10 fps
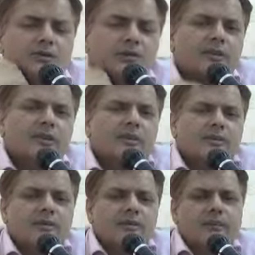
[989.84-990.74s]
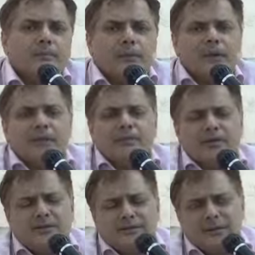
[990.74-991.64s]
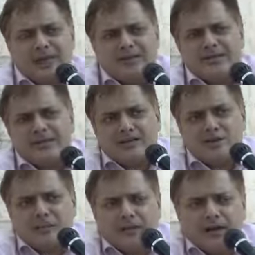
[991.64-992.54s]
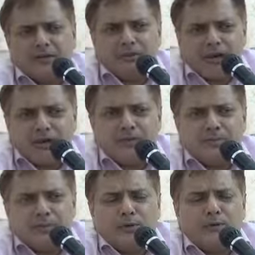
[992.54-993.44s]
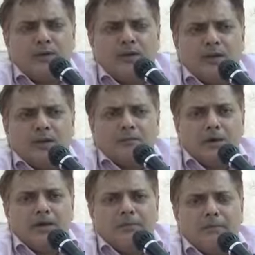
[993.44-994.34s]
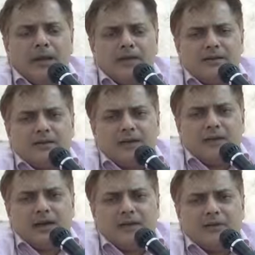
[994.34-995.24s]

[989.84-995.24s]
So this pretty much does not make it virus proof, but the